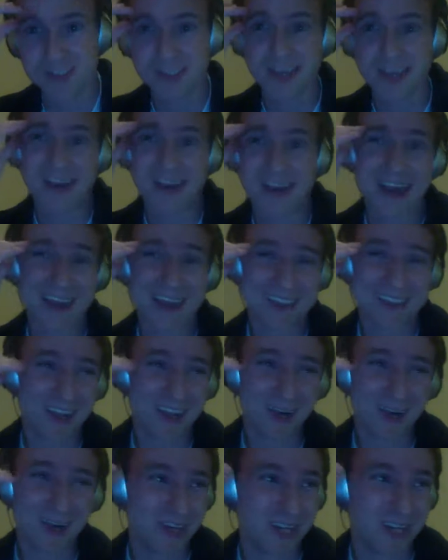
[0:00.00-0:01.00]
and they
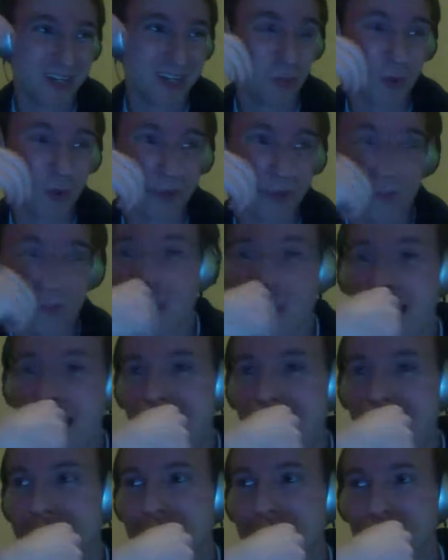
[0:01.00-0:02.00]
don't need to win the
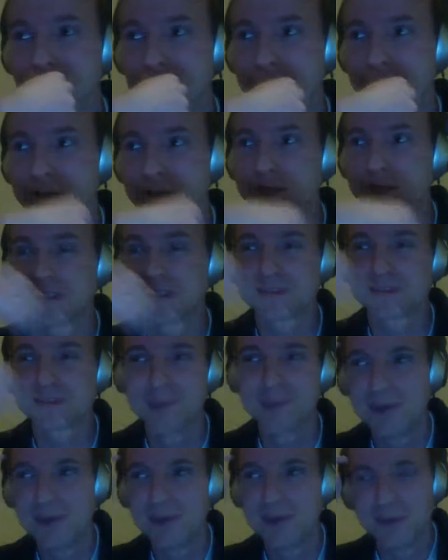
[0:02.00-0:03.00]
match because
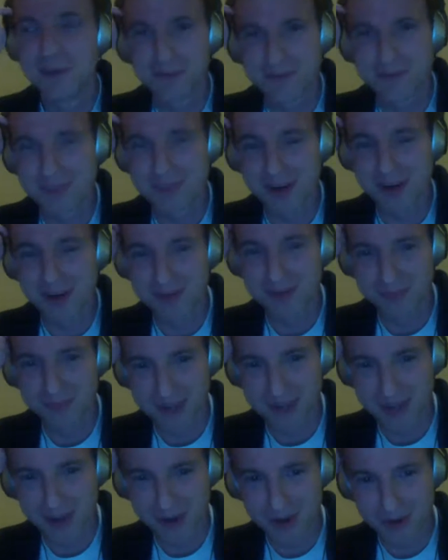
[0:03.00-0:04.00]
they
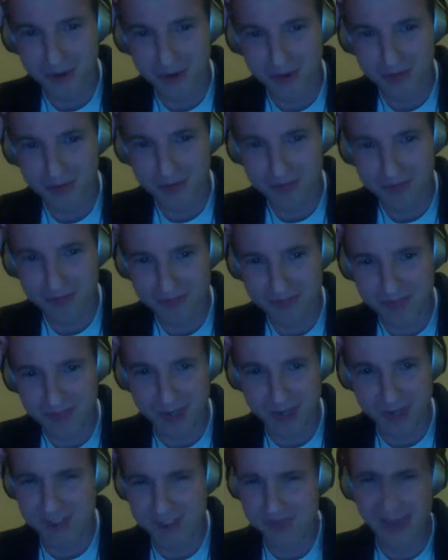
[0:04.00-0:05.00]
know.
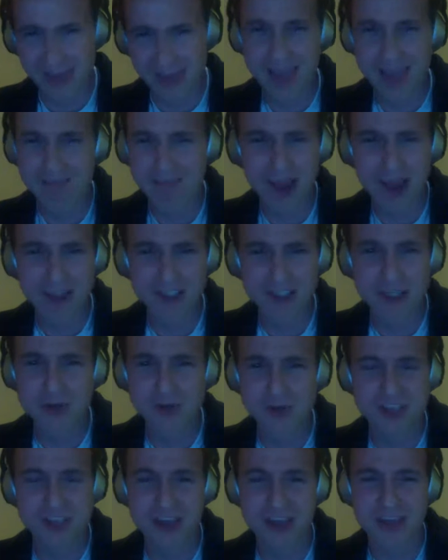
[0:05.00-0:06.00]
Because on
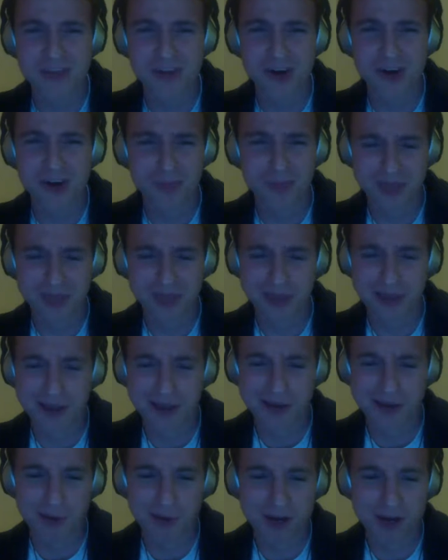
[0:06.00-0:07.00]
Tuesday, they'll be
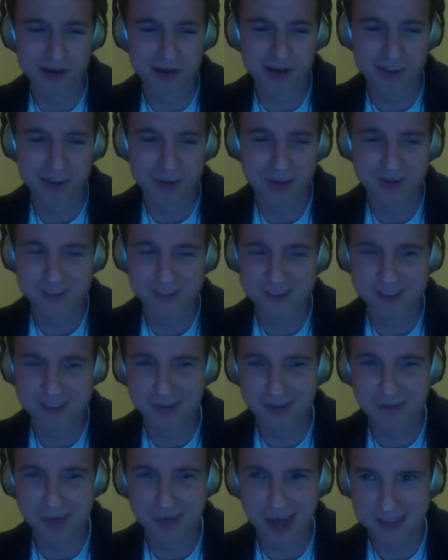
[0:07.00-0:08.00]
like, whatever, that was
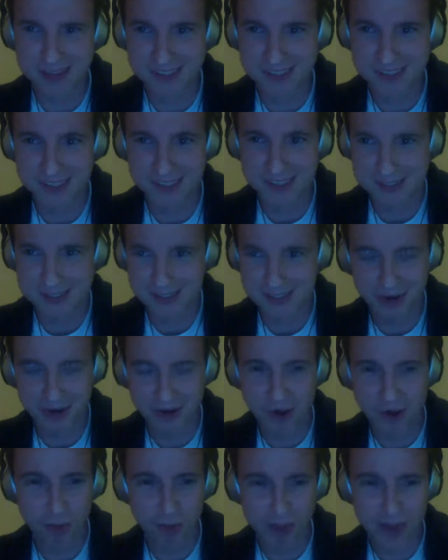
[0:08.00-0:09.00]
dumb nonsense. And they'll
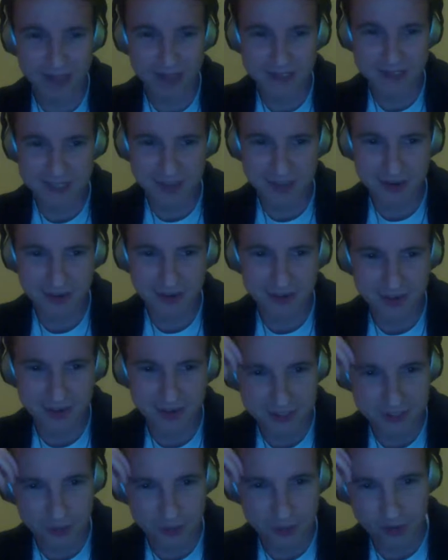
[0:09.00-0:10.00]
go back to telling their
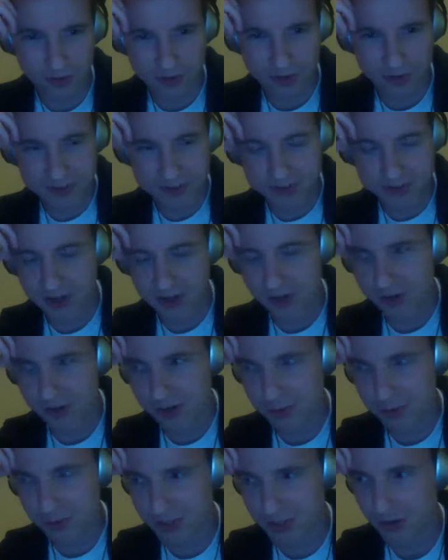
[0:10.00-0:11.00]
stories, and it'll
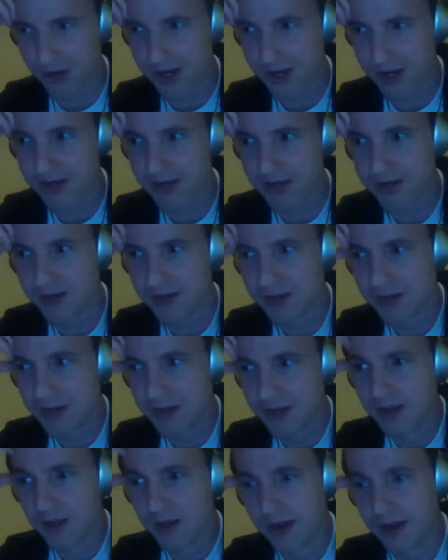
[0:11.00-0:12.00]
be great.
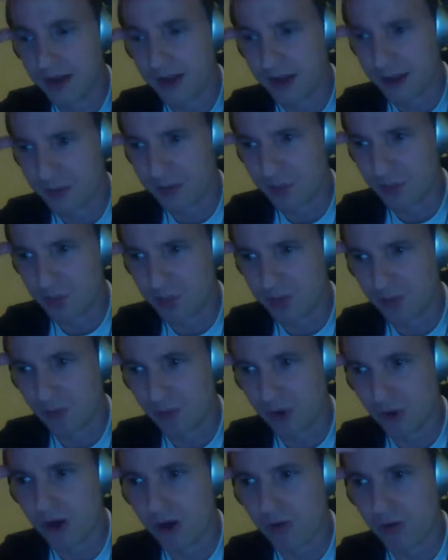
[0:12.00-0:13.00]
But
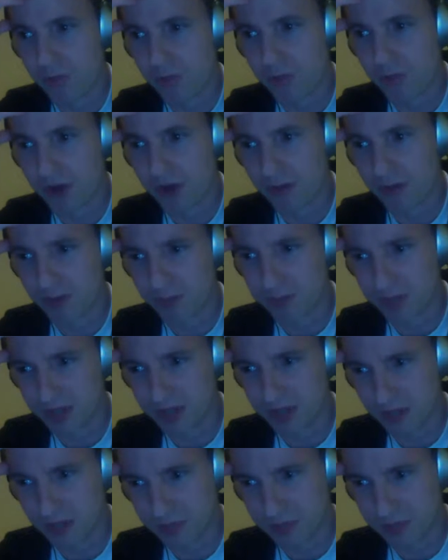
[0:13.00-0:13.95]
Raw will probably big up a